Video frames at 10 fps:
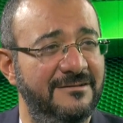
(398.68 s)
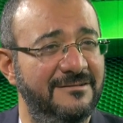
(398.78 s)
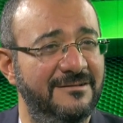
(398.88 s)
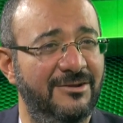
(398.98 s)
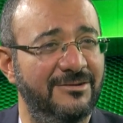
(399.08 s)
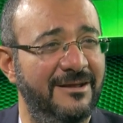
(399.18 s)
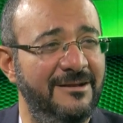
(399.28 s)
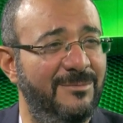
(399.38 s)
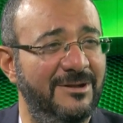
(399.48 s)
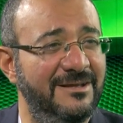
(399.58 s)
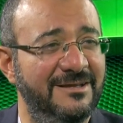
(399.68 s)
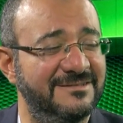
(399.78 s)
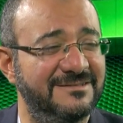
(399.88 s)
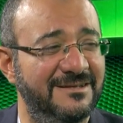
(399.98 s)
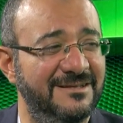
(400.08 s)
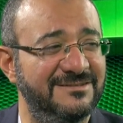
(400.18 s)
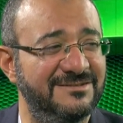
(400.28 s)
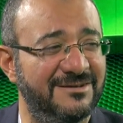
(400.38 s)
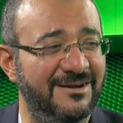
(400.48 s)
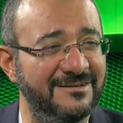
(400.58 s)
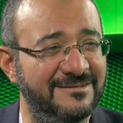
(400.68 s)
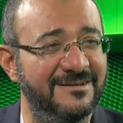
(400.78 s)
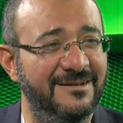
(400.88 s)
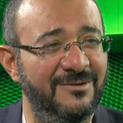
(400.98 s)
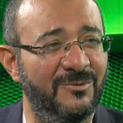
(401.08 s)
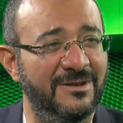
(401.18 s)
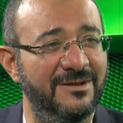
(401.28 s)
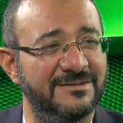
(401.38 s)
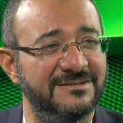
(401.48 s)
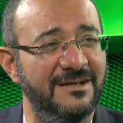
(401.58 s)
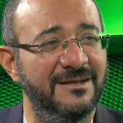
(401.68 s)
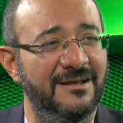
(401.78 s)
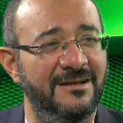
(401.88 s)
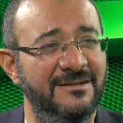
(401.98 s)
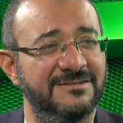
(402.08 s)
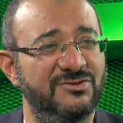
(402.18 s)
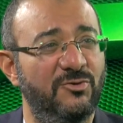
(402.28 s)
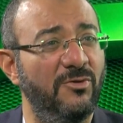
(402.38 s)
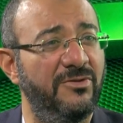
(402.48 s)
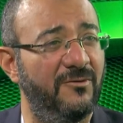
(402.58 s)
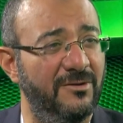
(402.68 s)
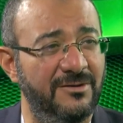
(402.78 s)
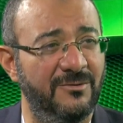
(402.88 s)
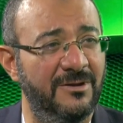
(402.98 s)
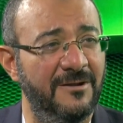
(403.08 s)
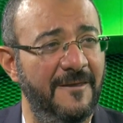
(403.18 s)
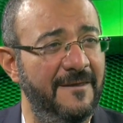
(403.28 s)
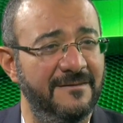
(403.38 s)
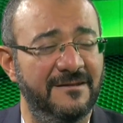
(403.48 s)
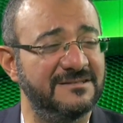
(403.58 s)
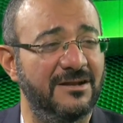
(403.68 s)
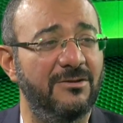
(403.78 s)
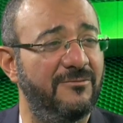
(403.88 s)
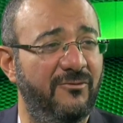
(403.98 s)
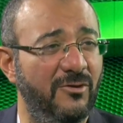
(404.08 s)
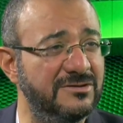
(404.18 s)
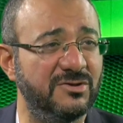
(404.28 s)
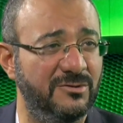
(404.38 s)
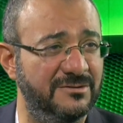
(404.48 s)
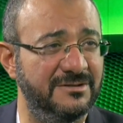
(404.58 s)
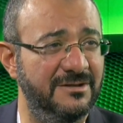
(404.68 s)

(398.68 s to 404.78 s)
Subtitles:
not anybody is right in what they are saying and is truthful. And there is a lot of falsehood